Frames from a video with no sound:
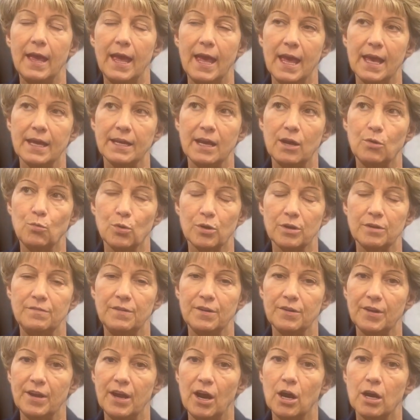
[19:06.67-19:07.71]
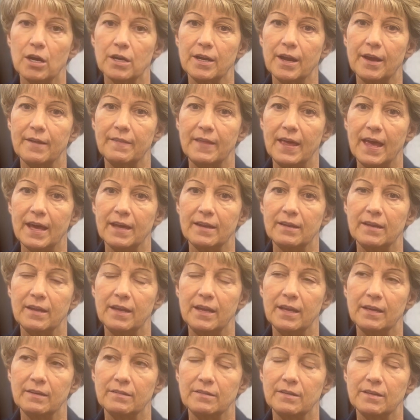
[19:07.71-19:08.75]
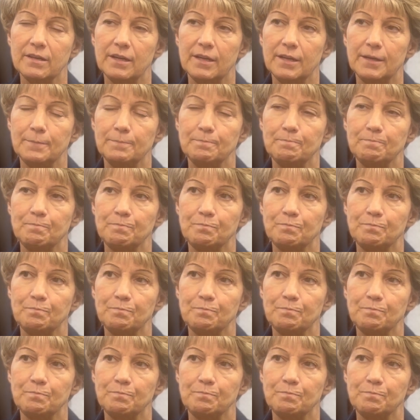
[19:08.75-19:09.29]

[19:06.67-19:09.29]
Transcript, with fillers: And I worked very hard on that, and uh, uh,